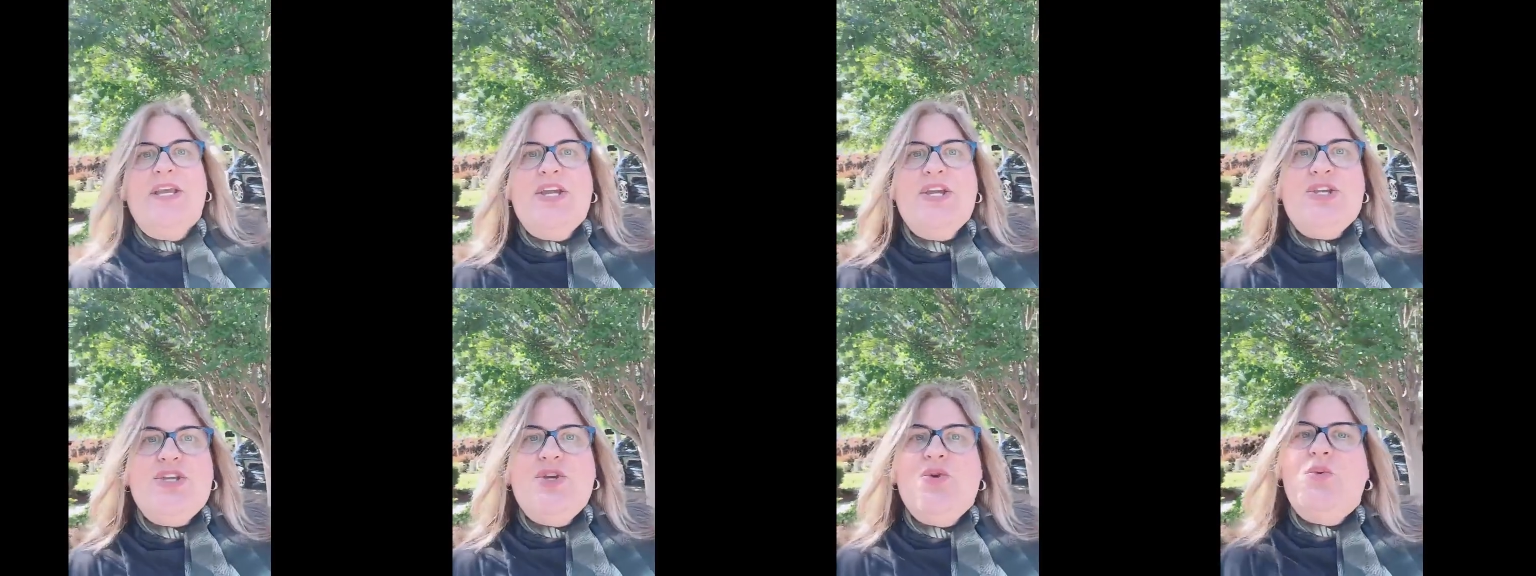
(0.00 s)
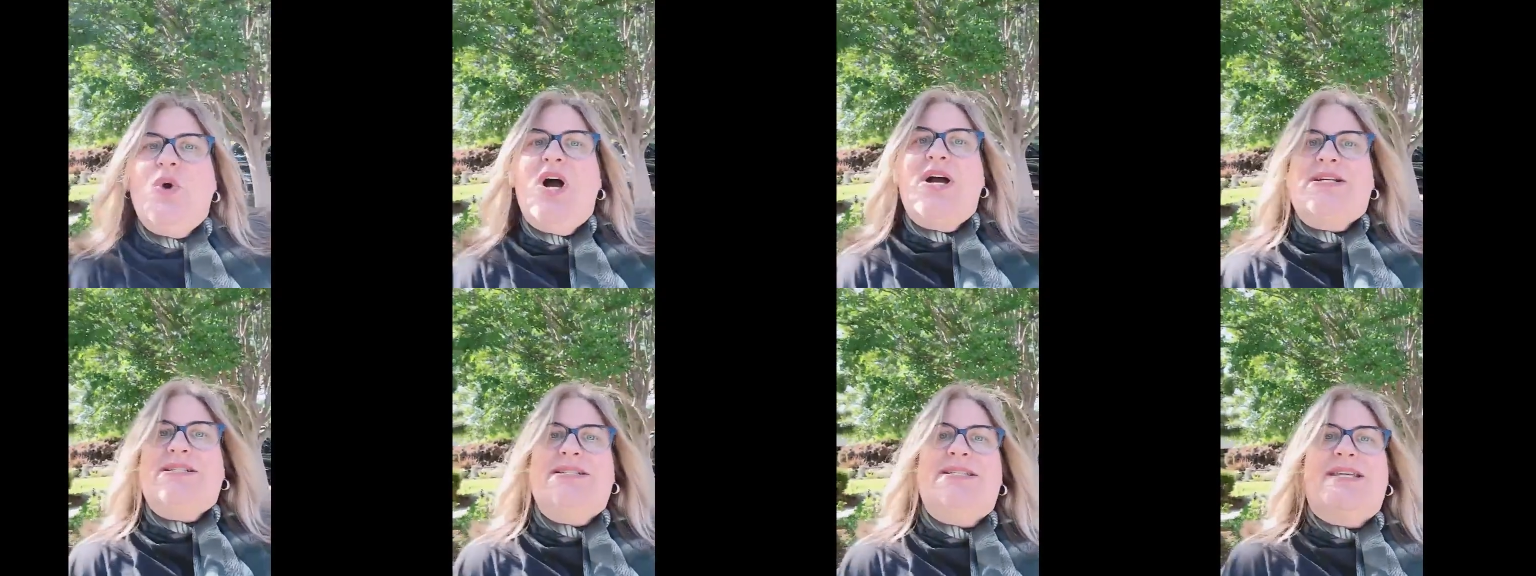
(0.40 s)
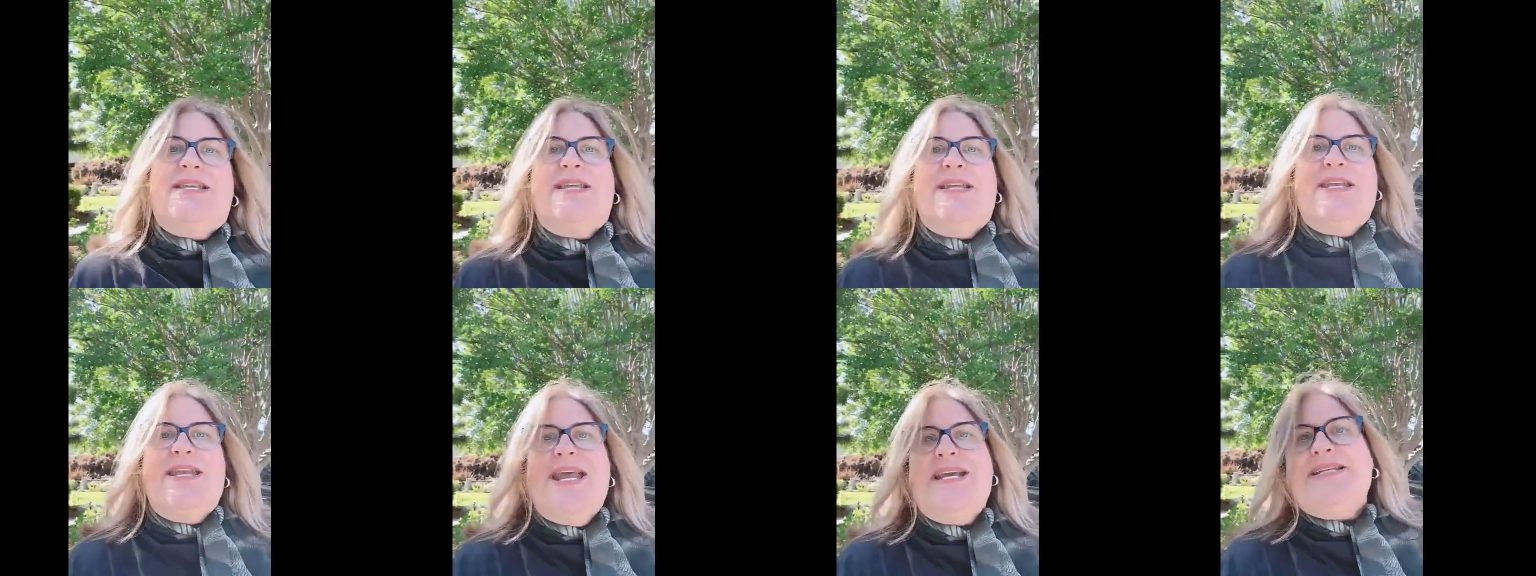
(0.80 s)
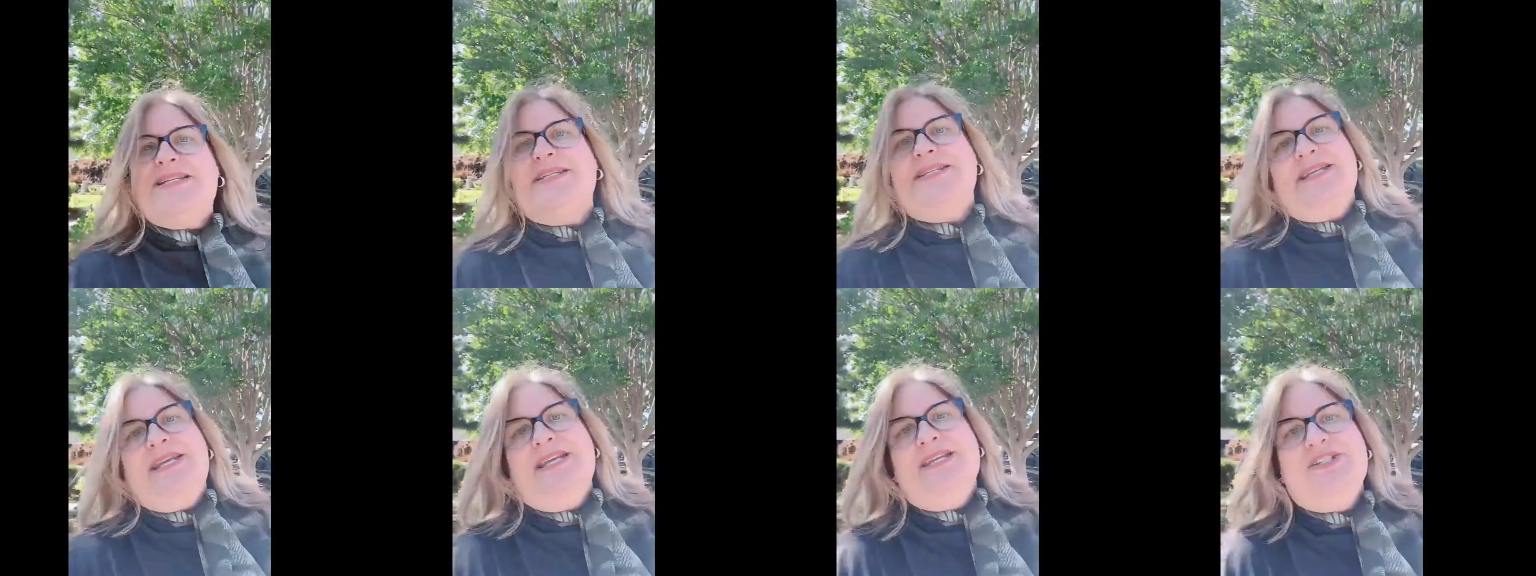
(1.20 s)
you walk into the next
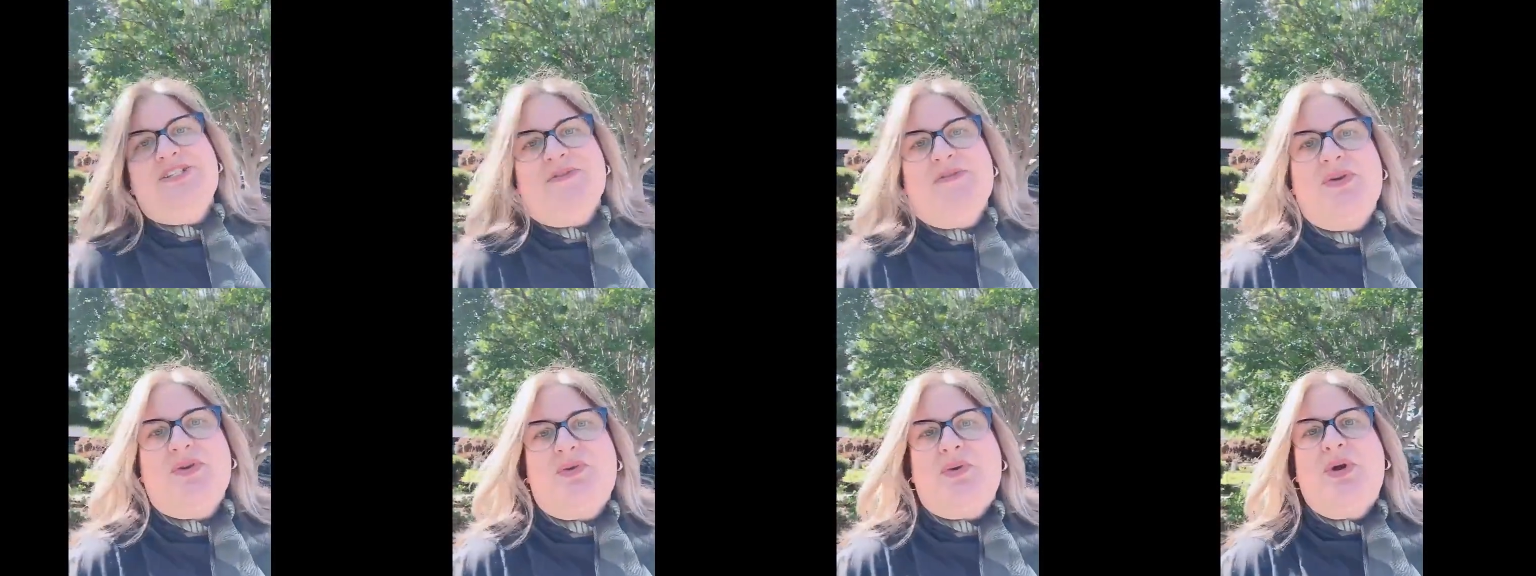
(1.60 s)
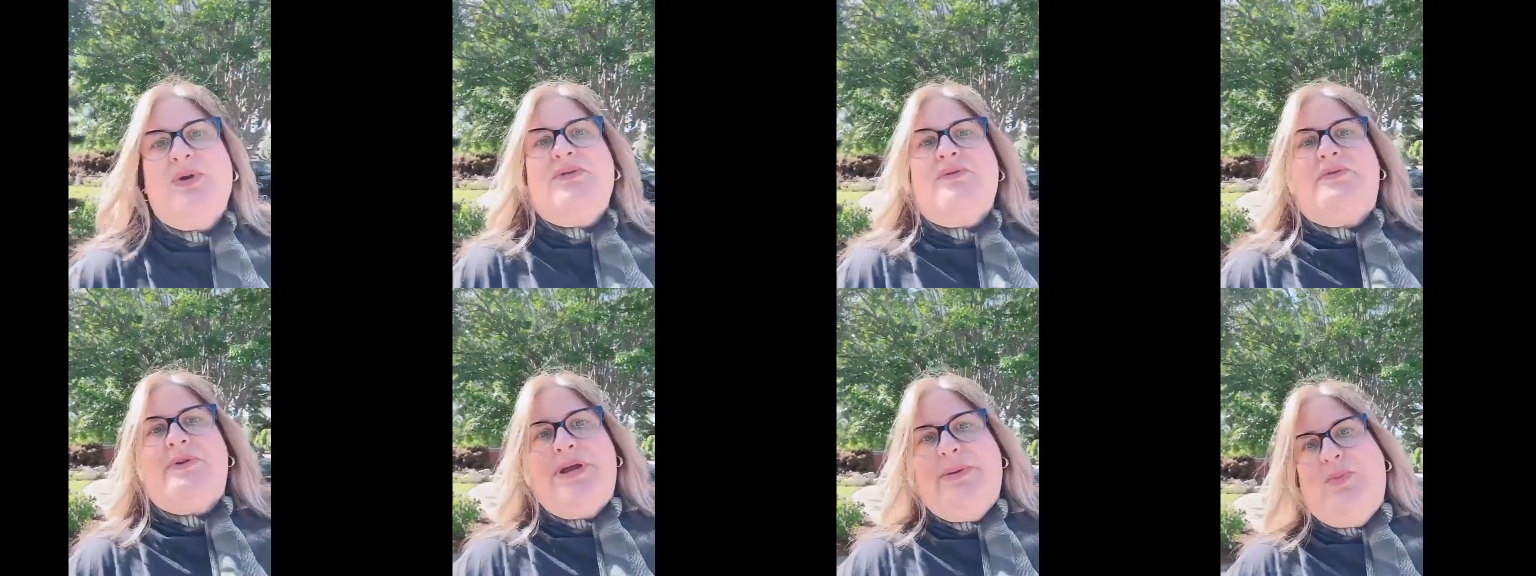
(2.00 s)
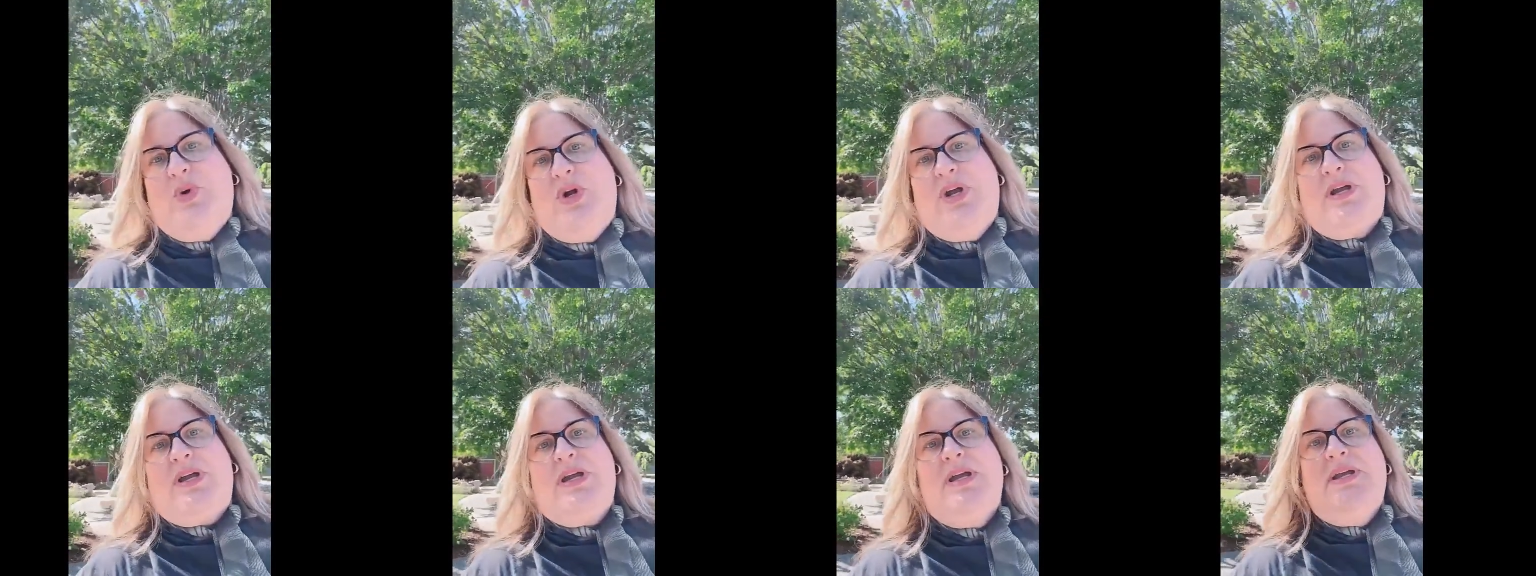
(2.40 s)
stage of the growth framework.